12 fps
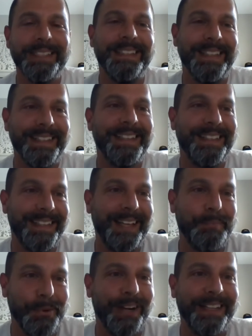but uh, they
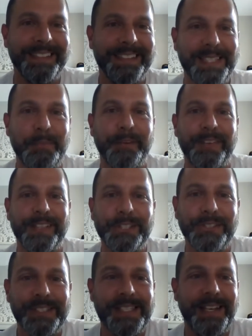brought in some
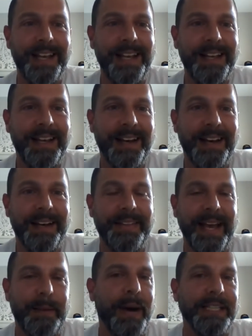officials. Uh, they
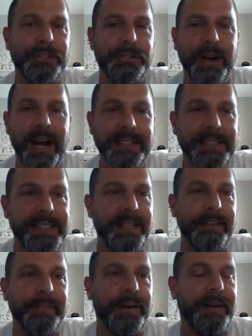had
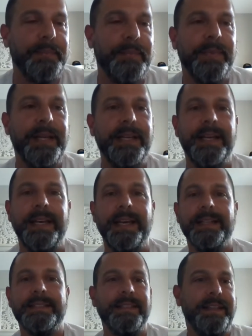Materazzi from
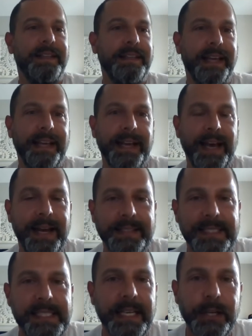Italy, they
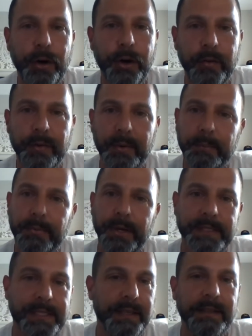had Zico from
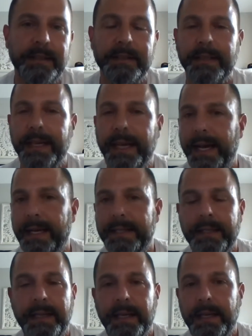Brazil, they had
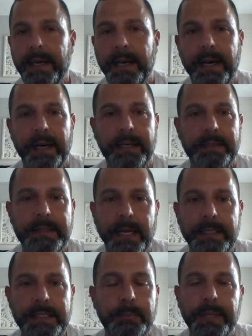uh,
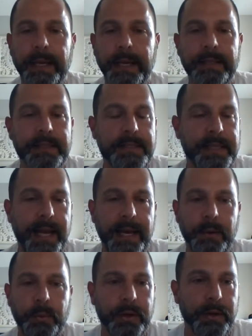tons of players
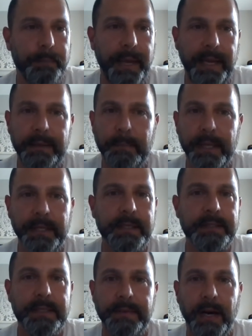that were paid
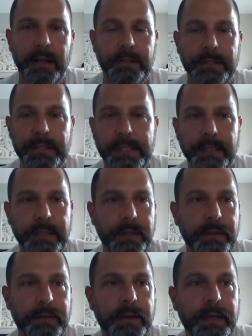millions of dollars to
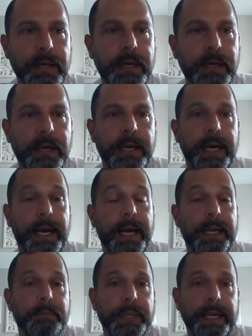go and,
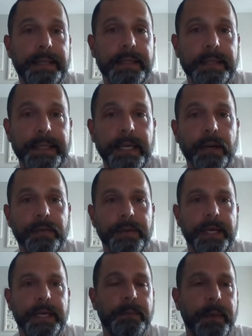and, play in the league over
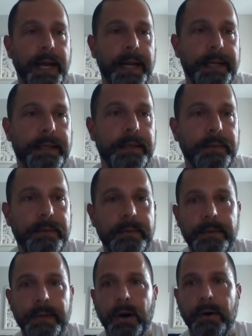there. And
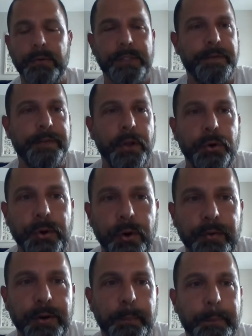you know, I was flown
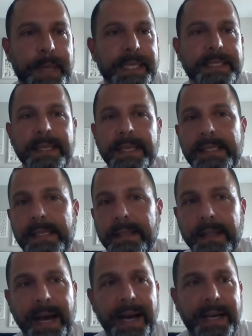over business
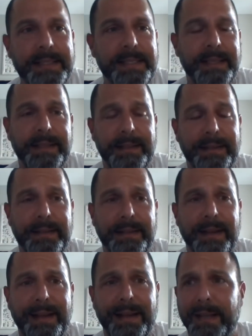class. Uh,
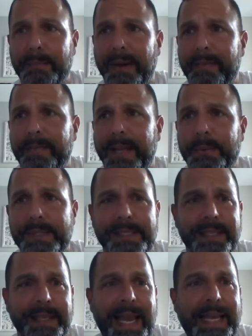I think my flight was
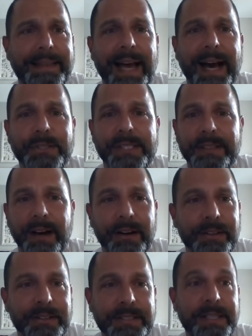like eight thousand um,
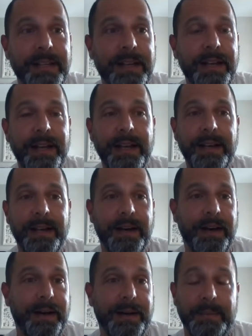dollars.
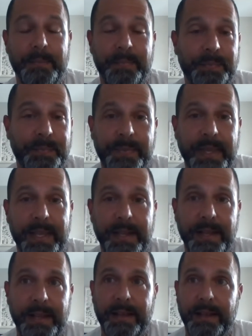
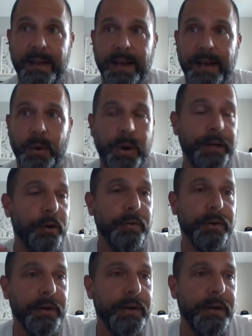I went
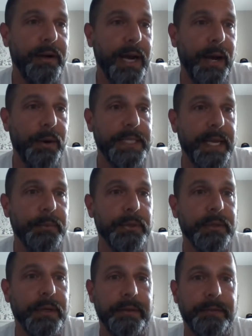over I was
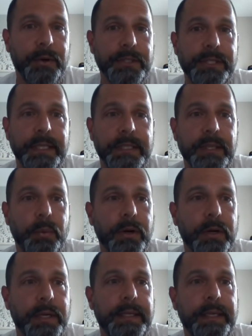able and fortunate to
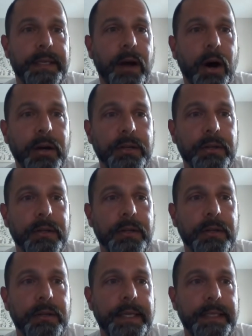work in the
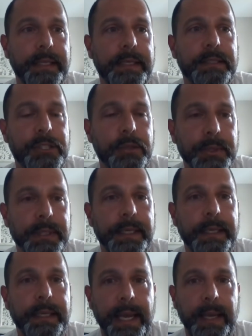inaugural Indian Super
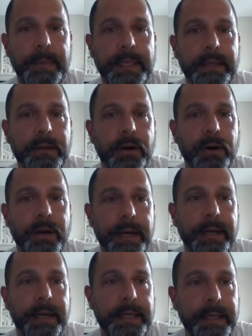League game in
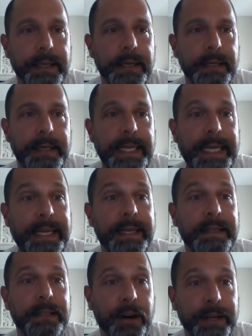Kolkata, India, in
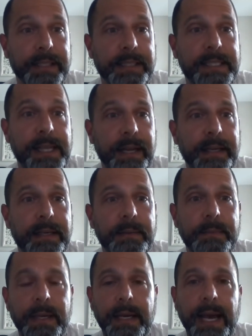Eden Garden
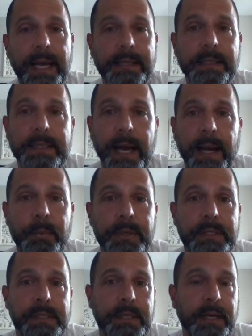Stadium. At the time
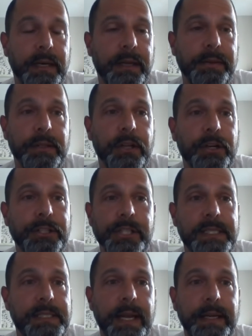was uh, the
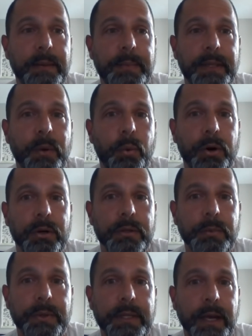largest stadium in the
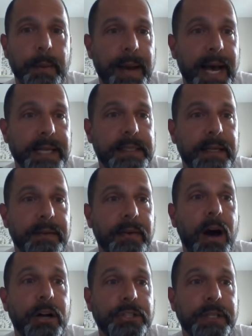world with a capacity of
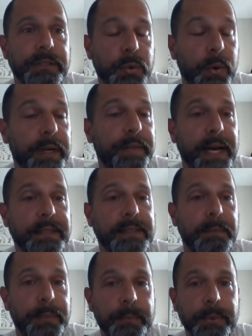
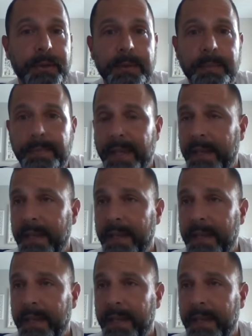120,000 people.